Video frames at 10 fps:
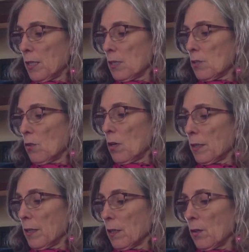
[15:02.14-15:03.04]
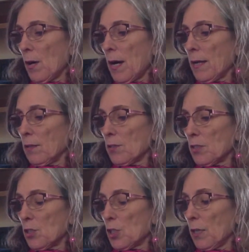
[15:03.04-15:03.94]
and its long narrow aisles
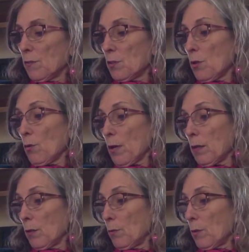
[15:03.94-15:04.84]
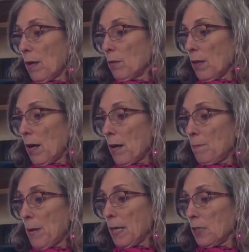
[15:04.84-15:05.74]
and shelves so crowded with
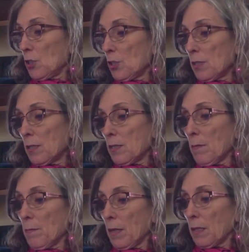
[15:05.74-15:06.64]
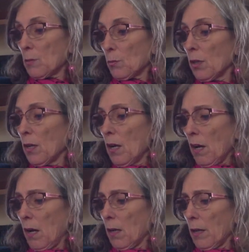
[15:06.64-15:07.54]
odd packages that some things were
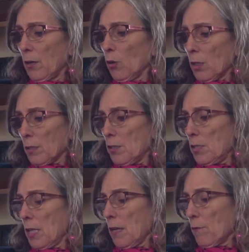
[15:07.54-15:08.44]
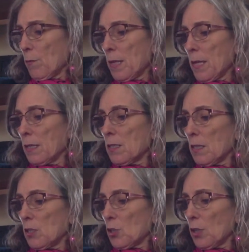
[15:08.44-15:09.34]
hung on hooks sticking from the ends of
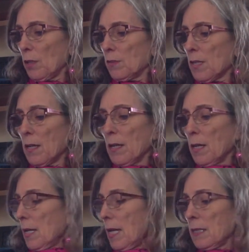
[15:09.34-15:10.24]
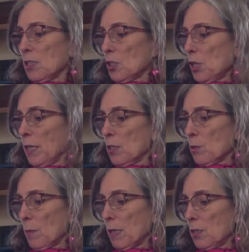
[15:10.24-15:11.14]
the shelves, hadn't changed
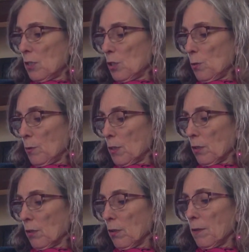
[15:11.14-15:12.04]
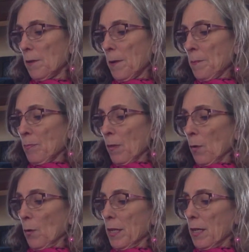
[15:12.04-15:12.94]
much since she was a girl.
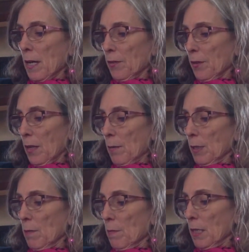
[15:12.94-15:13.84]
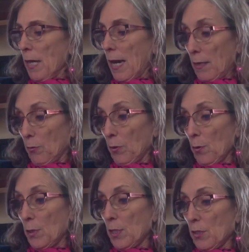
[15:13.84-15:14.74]
When they got there, Emily made Katherine
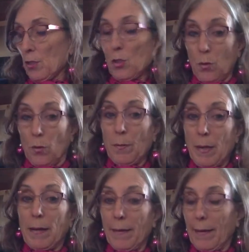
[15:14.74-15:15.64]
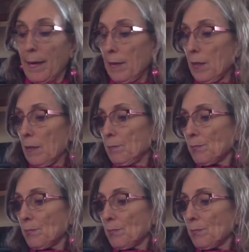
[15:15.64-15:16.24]
go into the store to buy the candy.